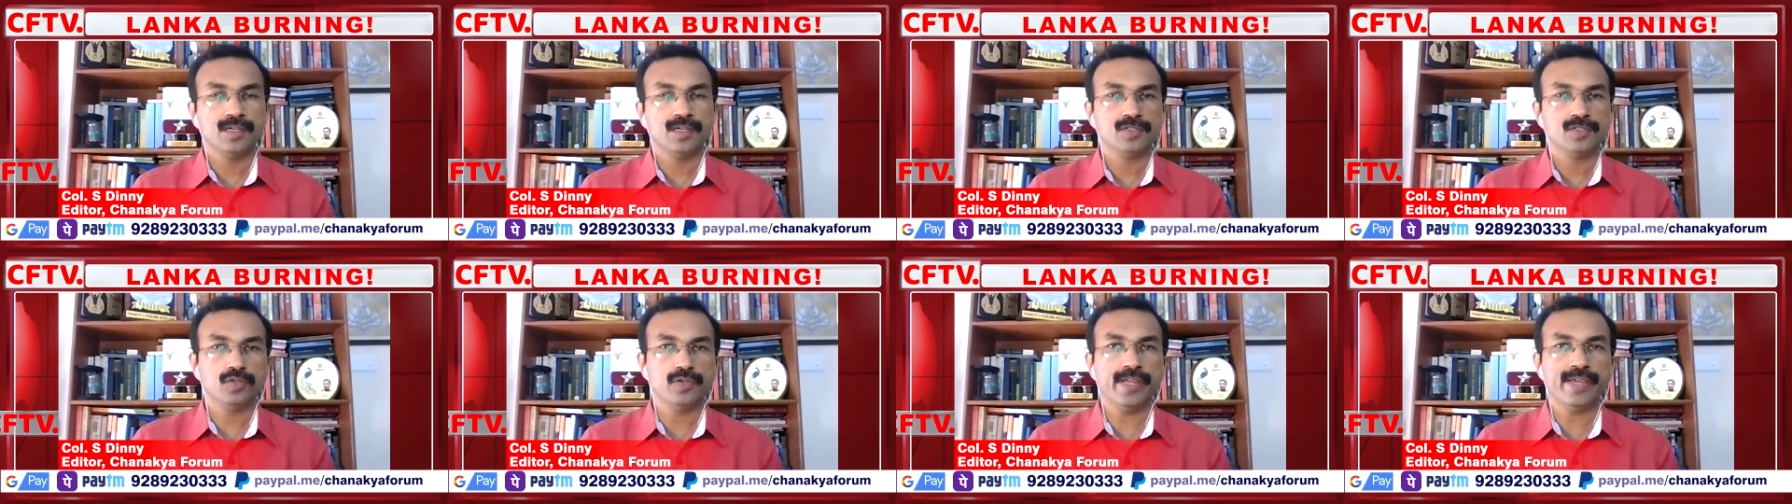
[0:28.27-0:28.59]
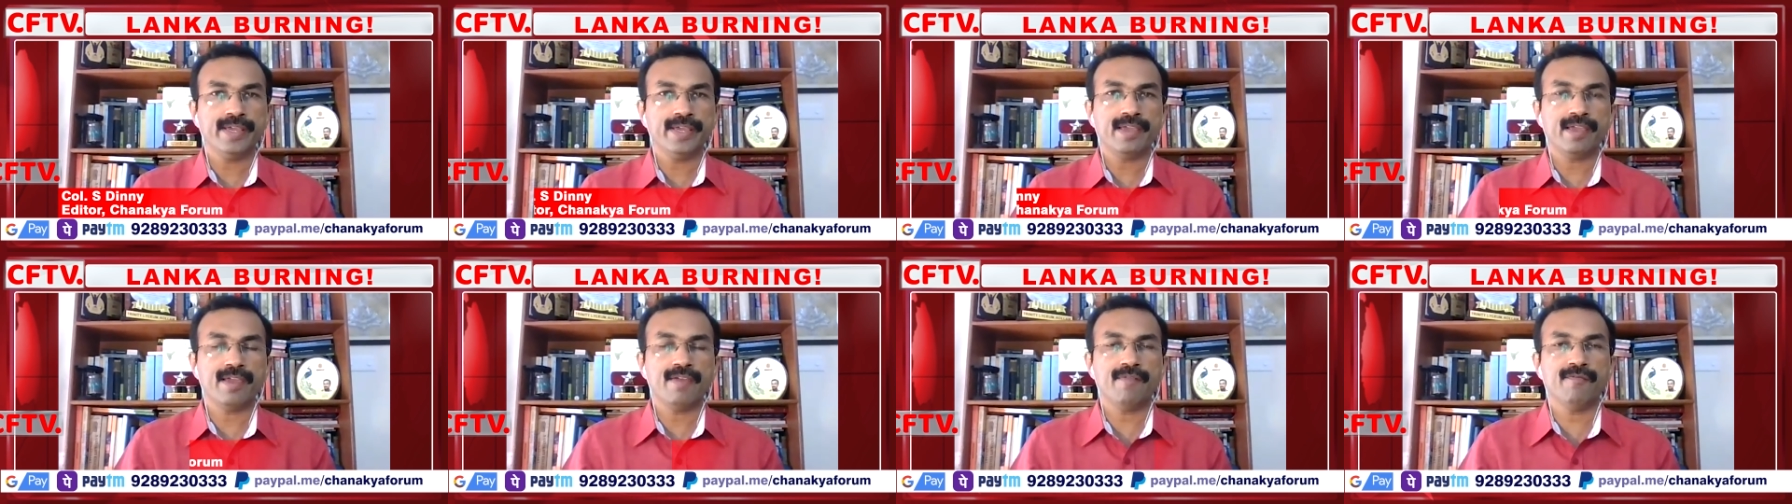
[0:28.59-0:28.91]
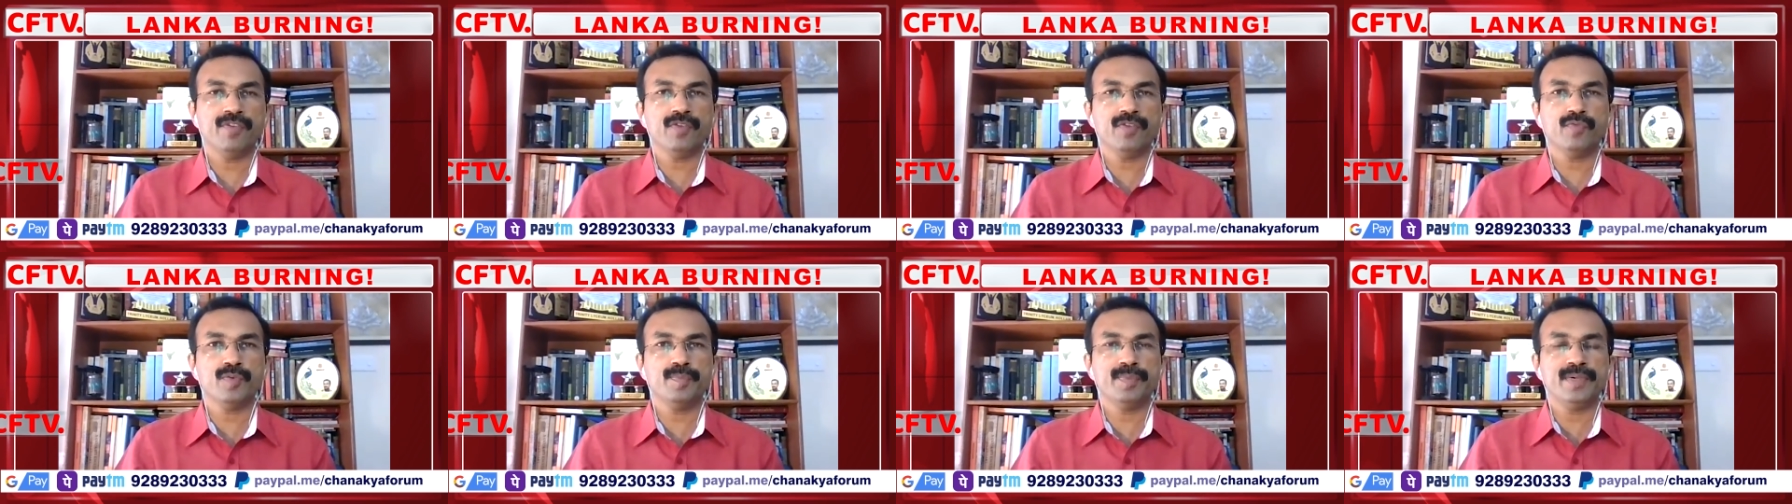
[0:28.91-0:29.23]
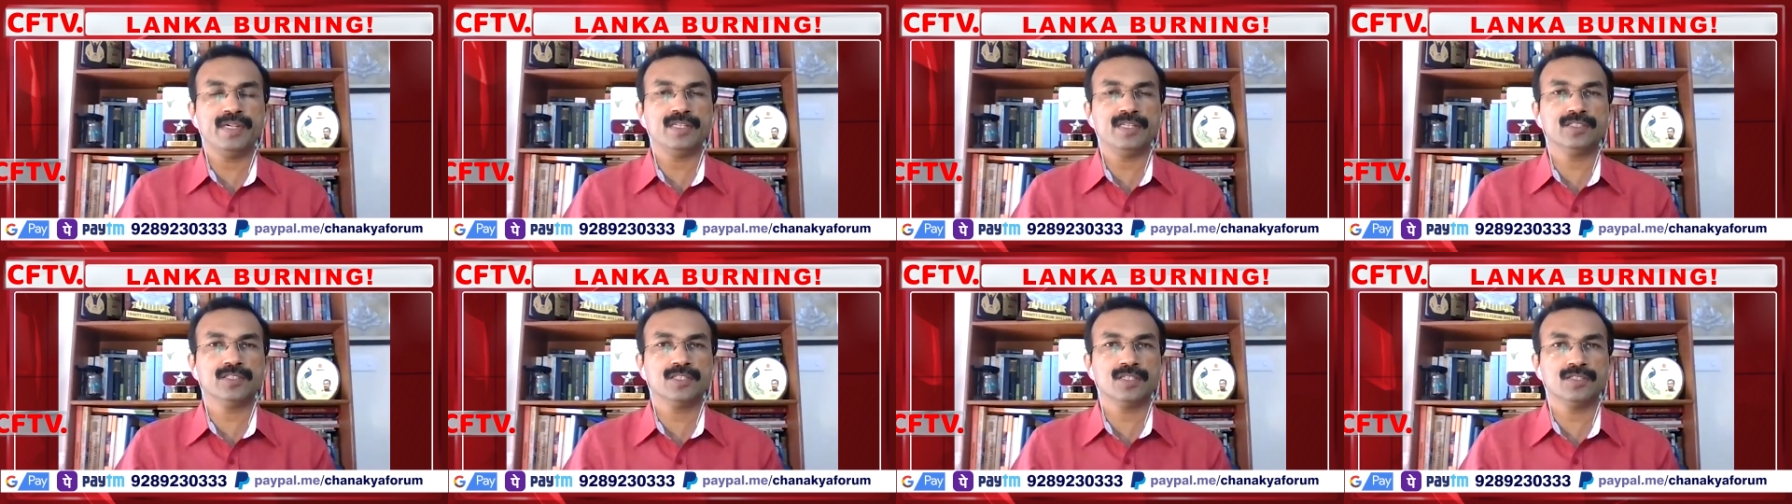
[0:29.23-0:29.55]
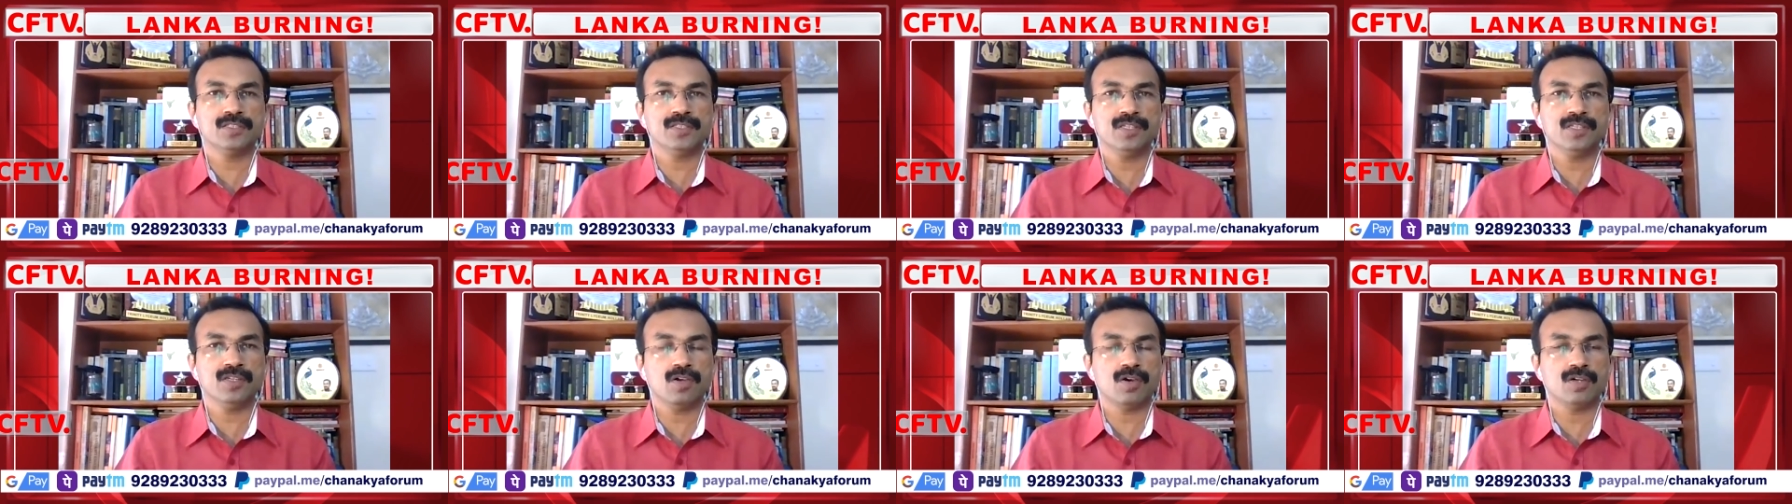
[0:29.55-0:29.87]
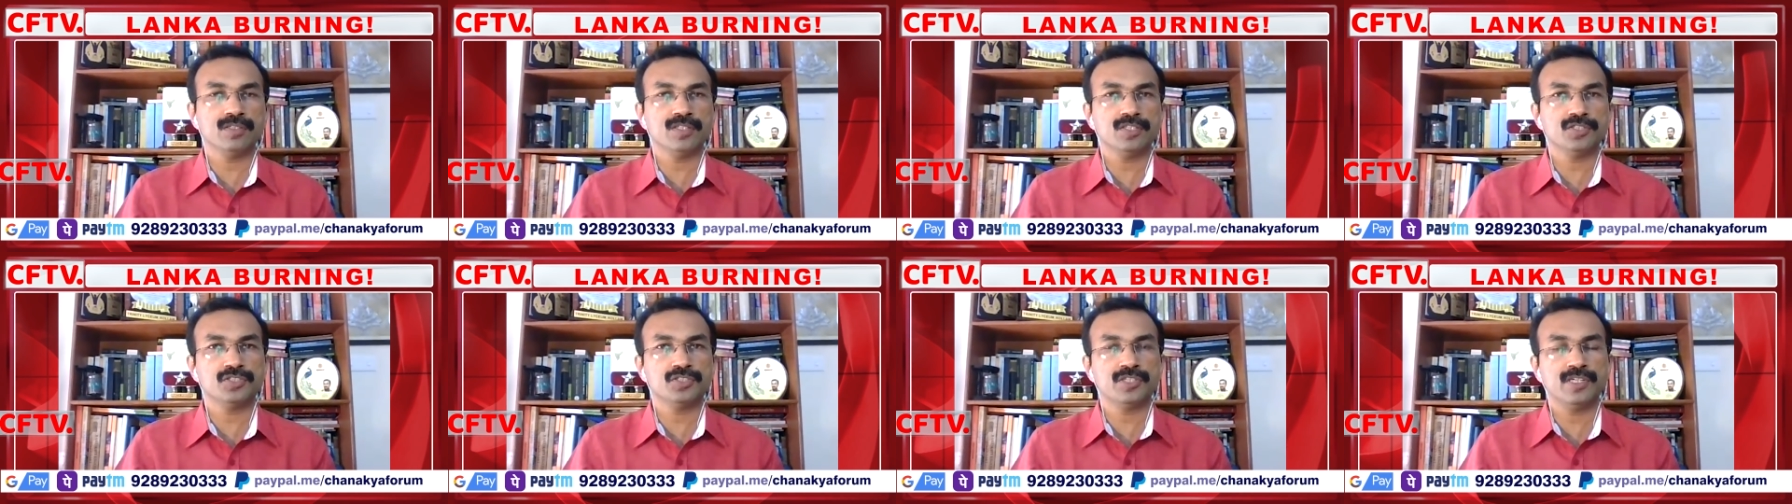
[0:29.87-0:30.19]
Today, we would be discussing
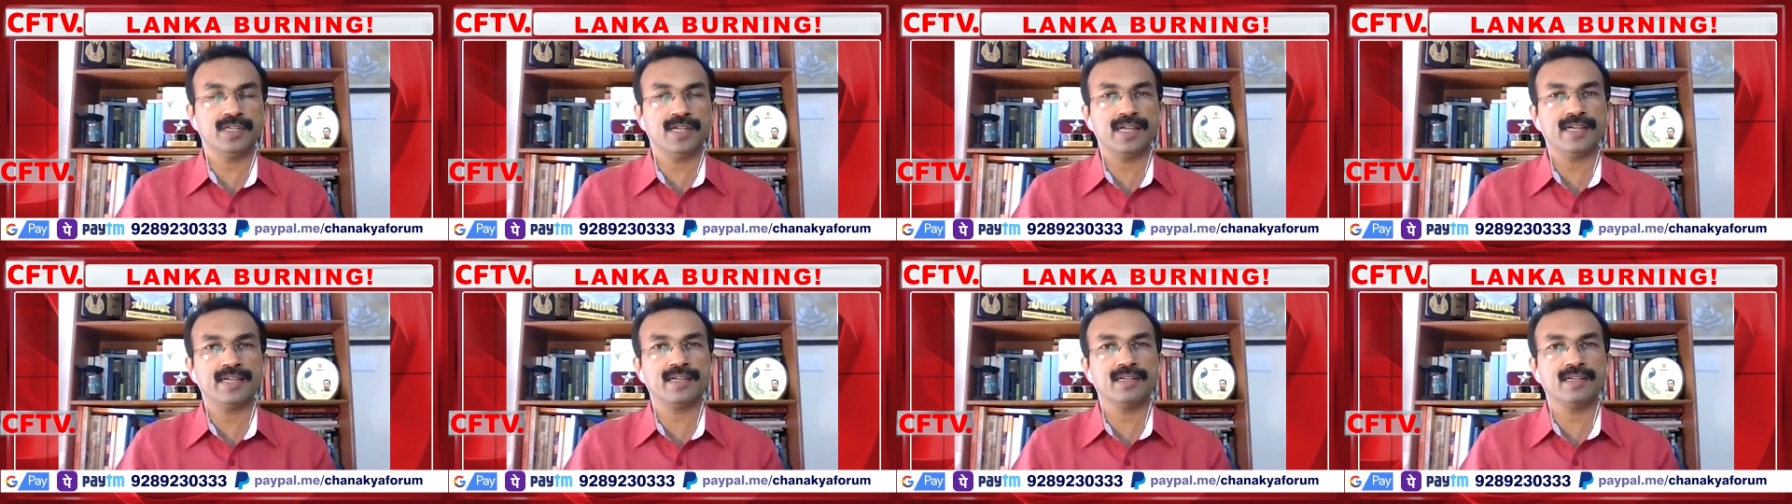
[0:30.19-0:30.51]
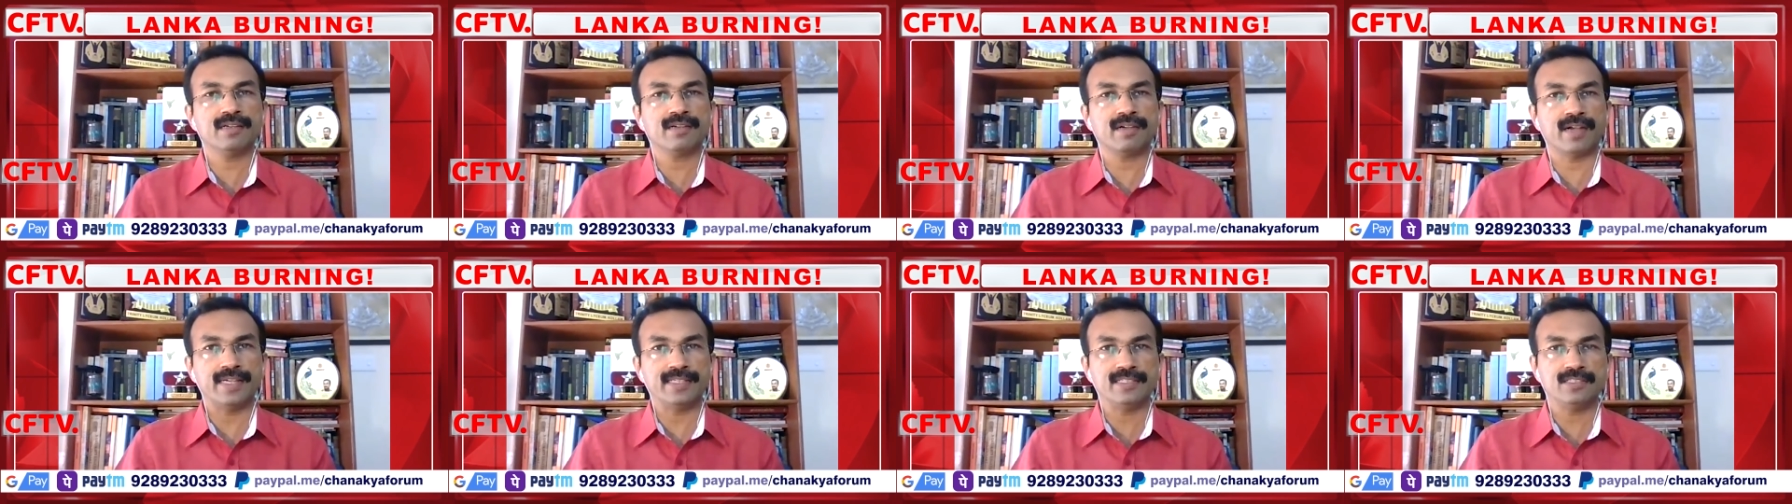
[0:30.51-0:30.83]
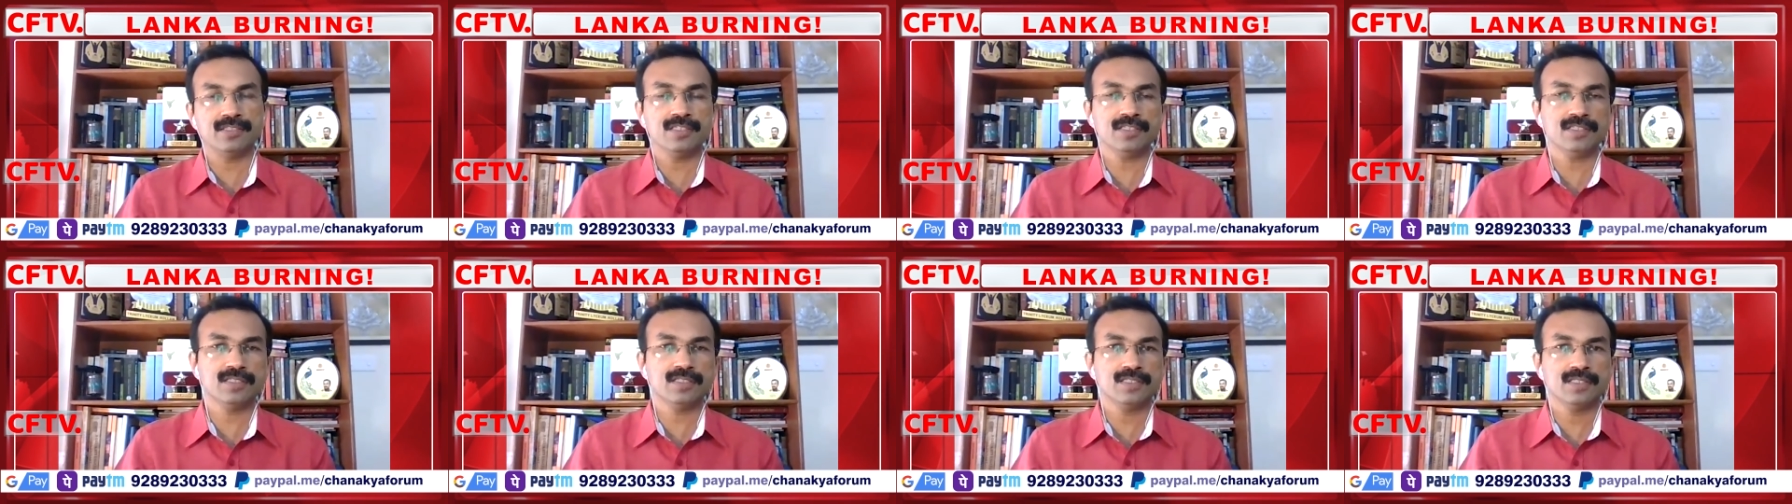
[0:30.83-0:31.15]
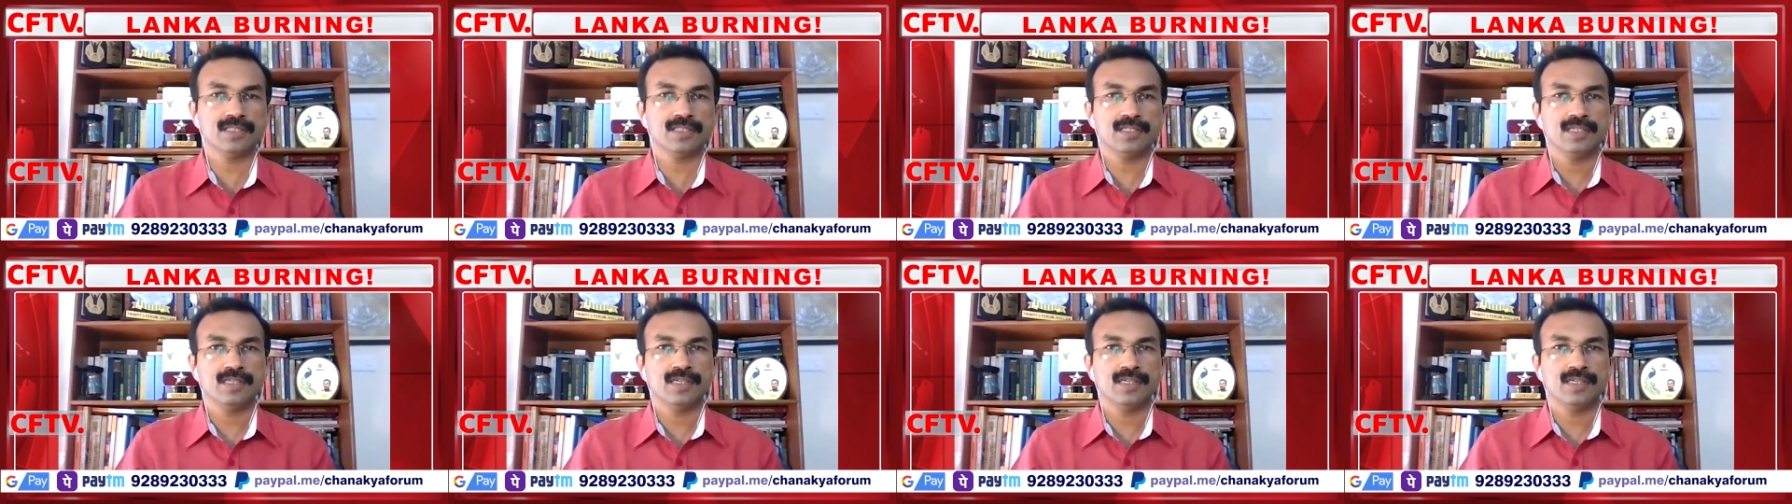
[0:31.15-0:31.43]
on the Sri Lankan crisis,